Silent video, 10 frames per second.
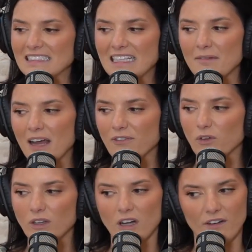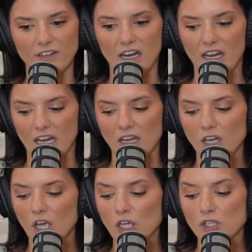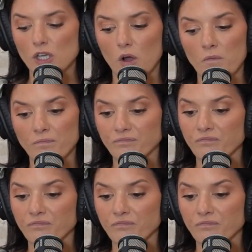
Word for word: I'm not fully confident in it. So